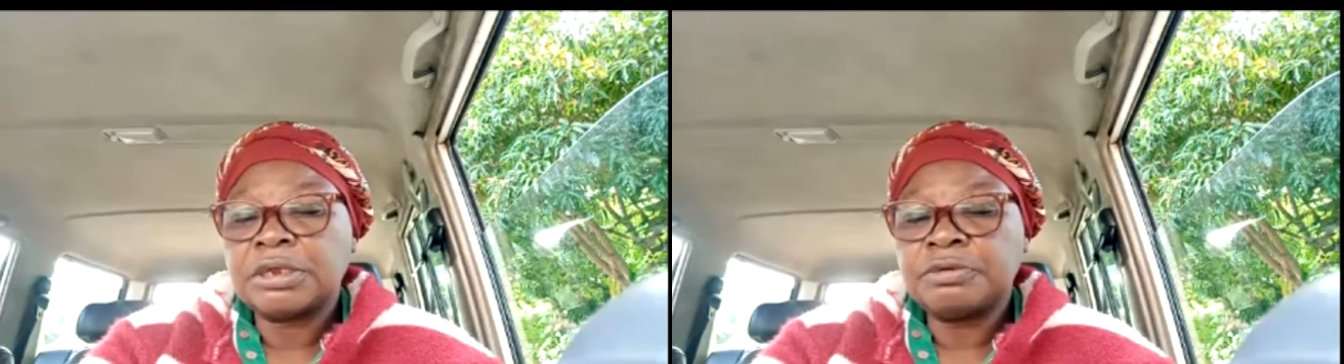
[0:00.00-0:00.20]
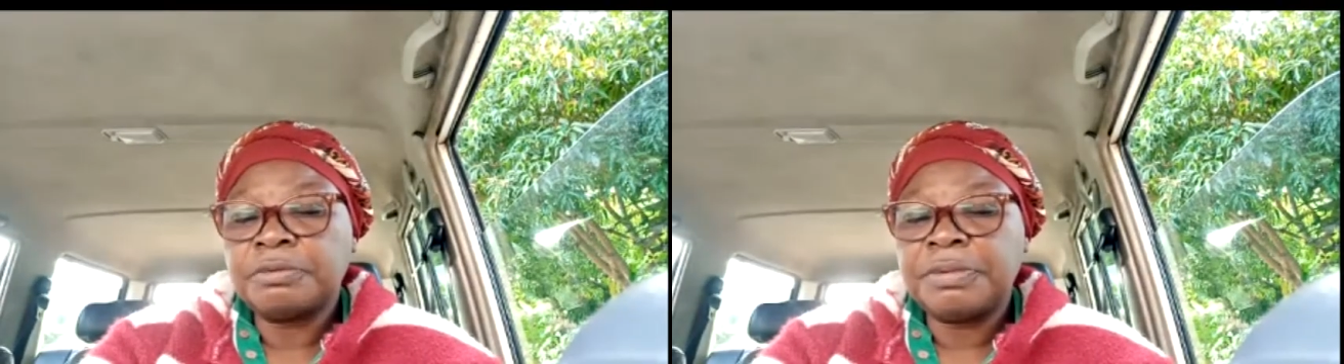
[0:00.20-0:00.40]

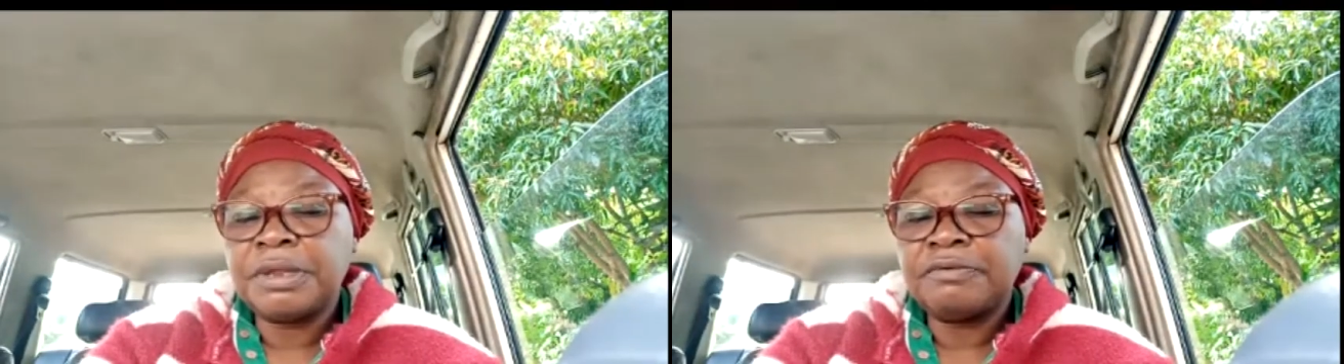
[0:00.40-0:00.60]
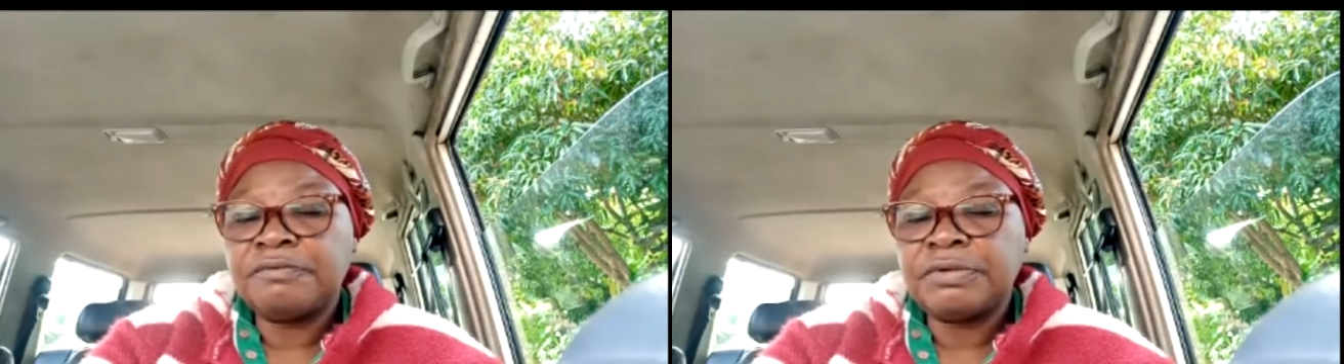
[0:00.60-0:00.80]
to
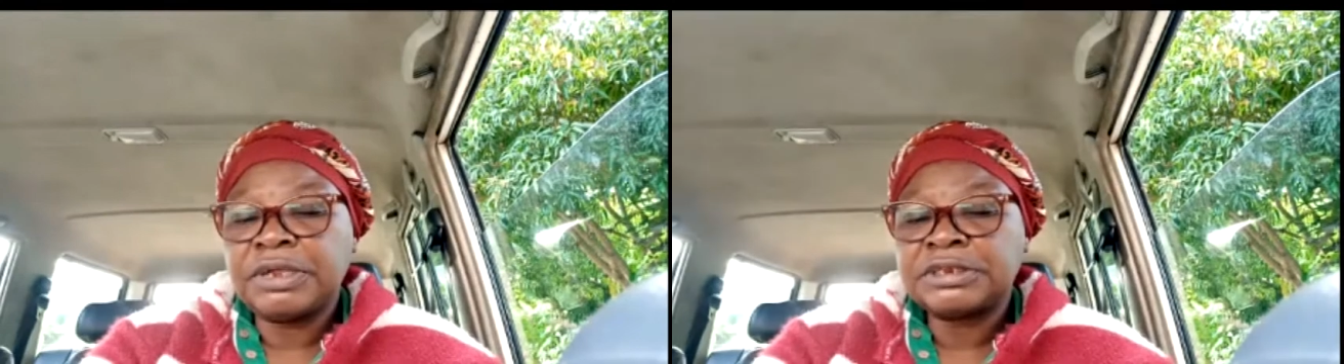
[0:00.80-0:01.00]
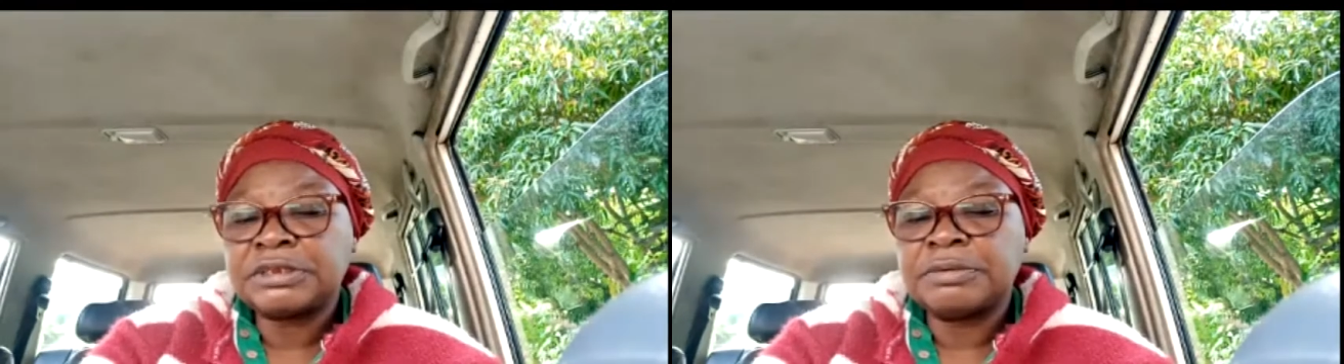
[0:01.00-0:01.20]
be
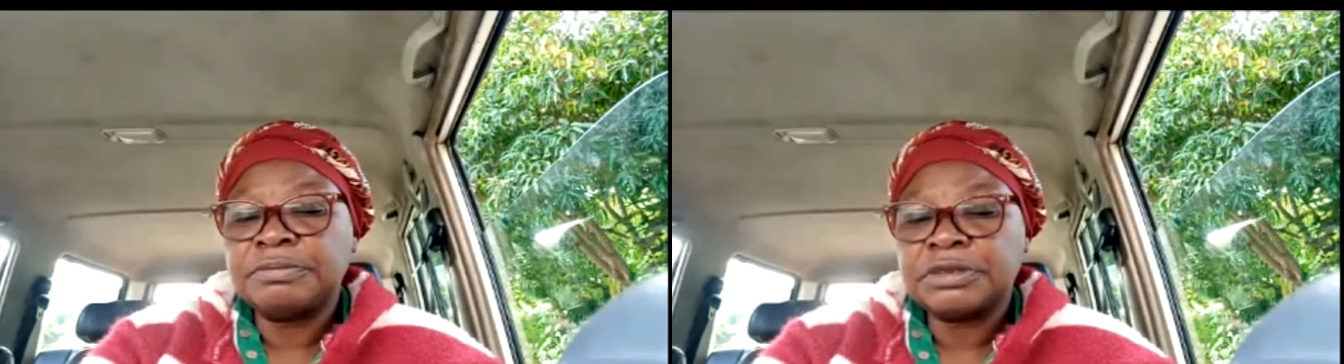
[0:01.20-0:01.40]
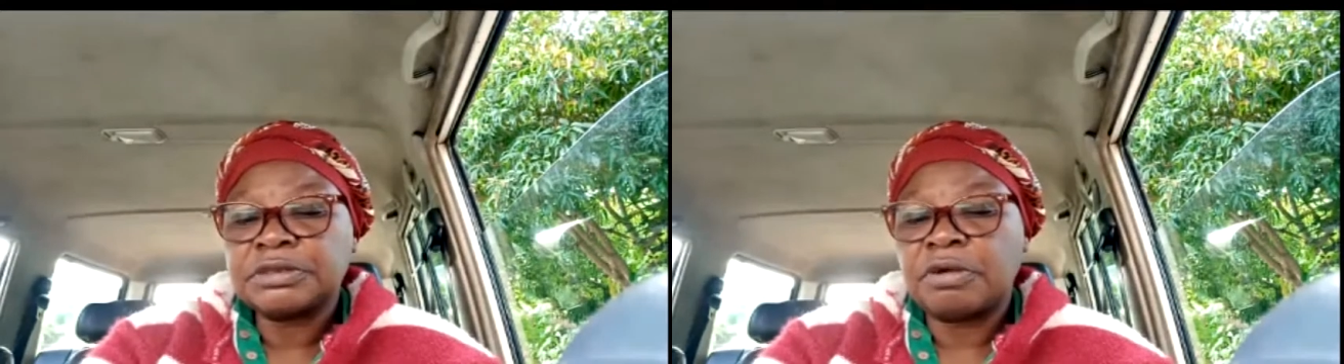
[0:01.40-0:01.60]

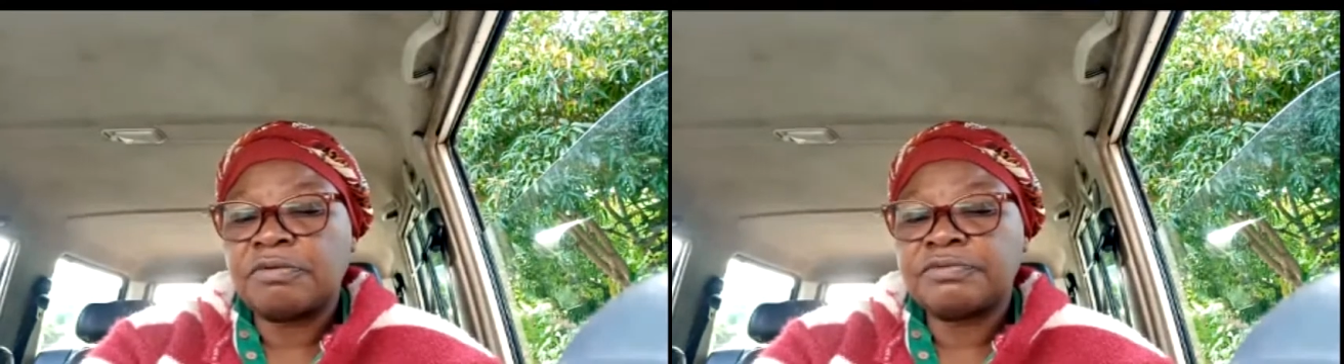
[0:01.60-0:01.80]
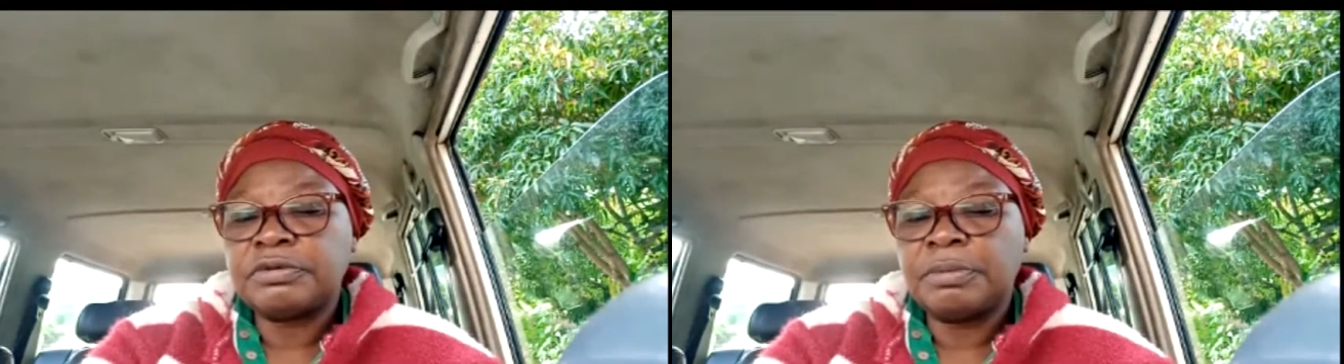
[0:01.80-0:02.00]
victims
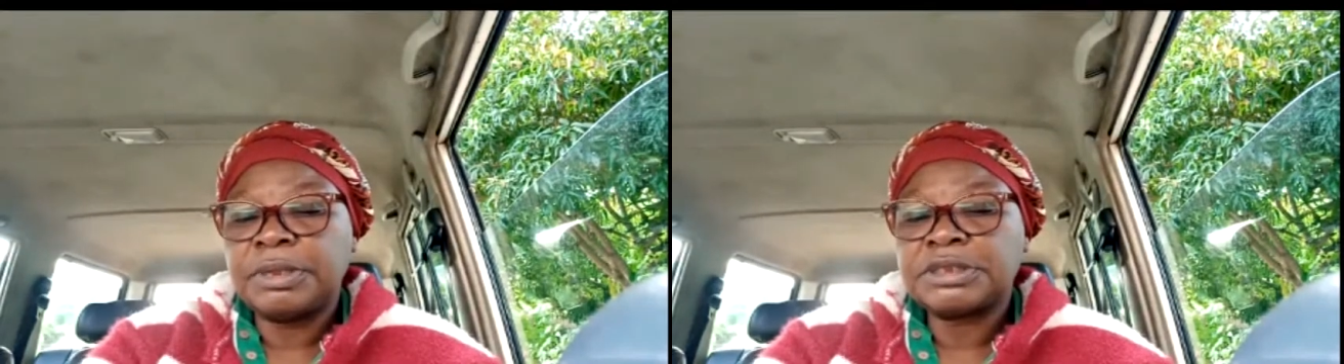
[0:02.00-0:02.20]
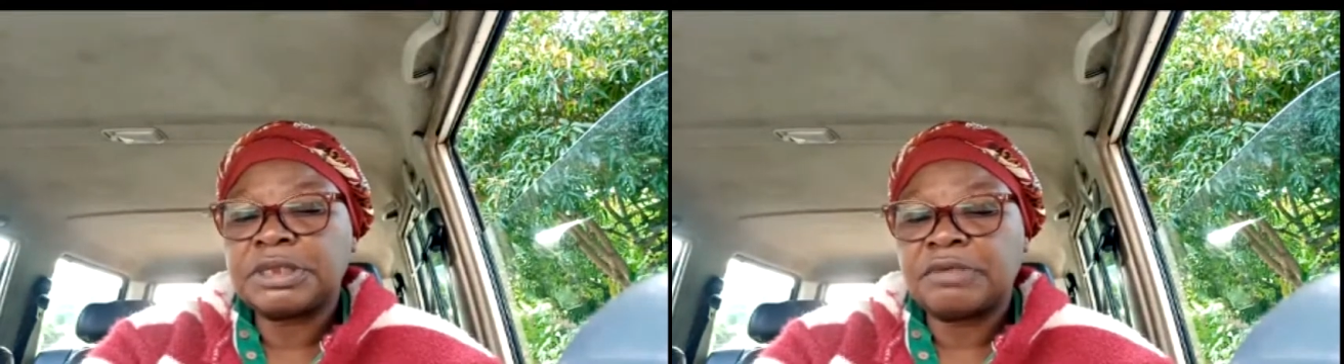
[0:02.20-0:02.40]
of
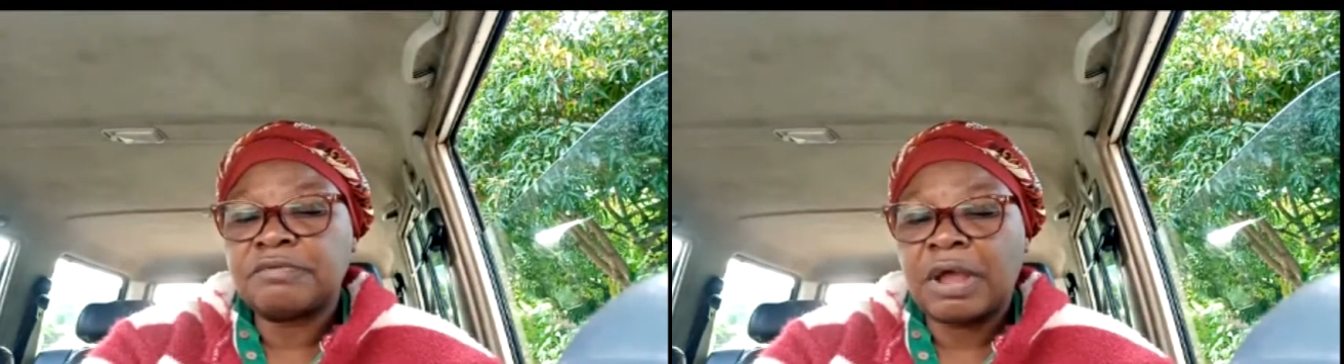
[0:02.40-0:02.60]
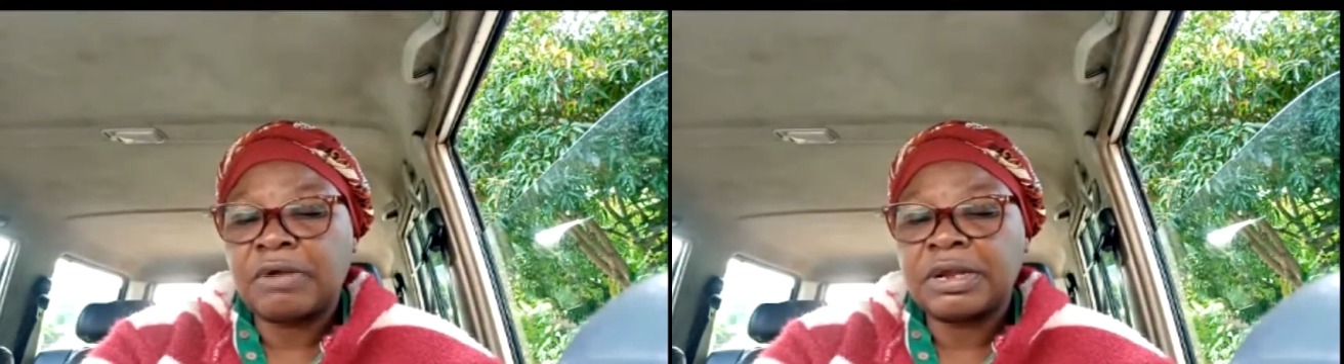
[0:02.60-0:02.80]
domestic
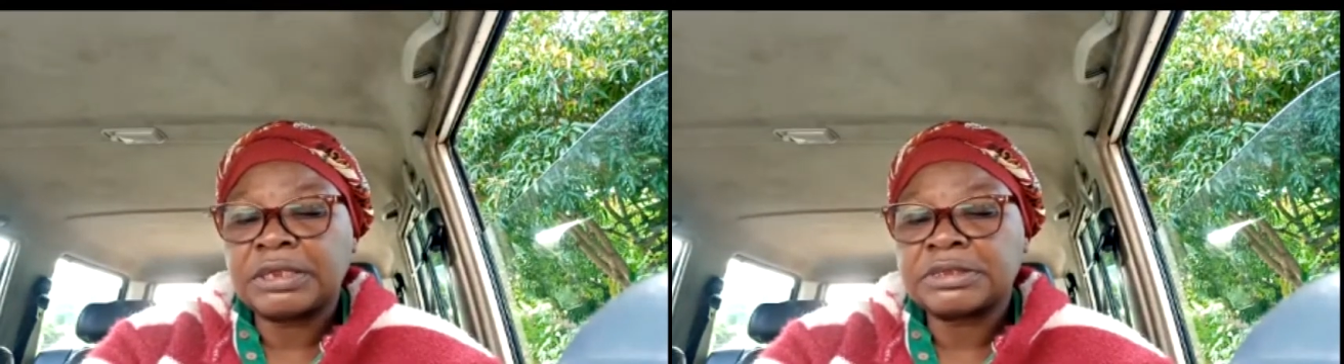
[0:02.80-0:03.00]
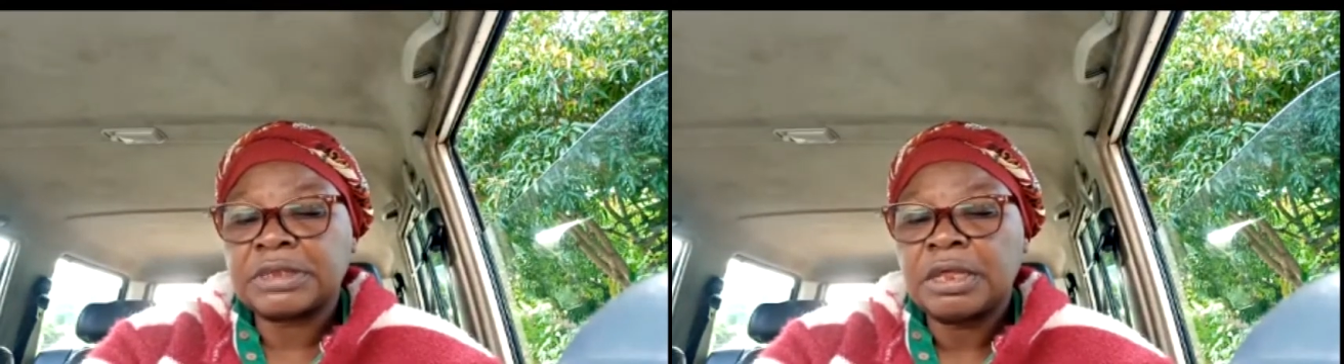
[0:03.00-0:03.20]

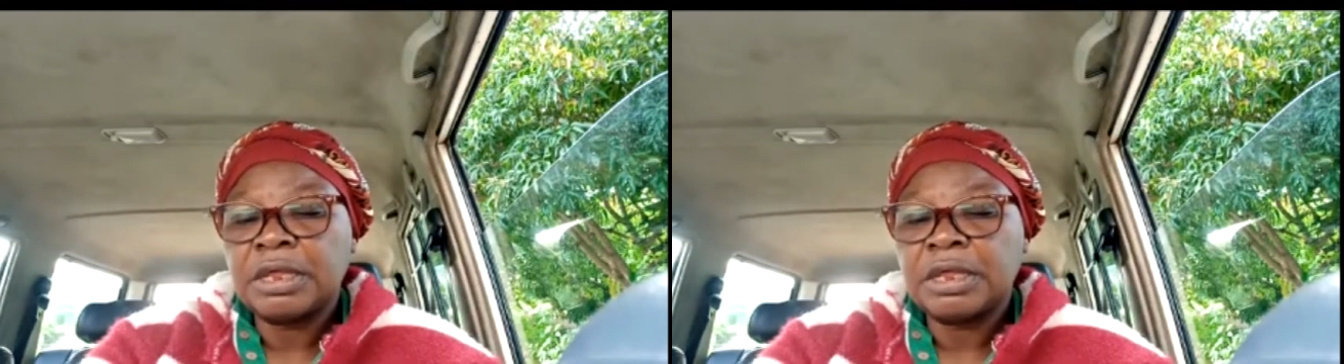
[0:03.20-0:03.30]
violence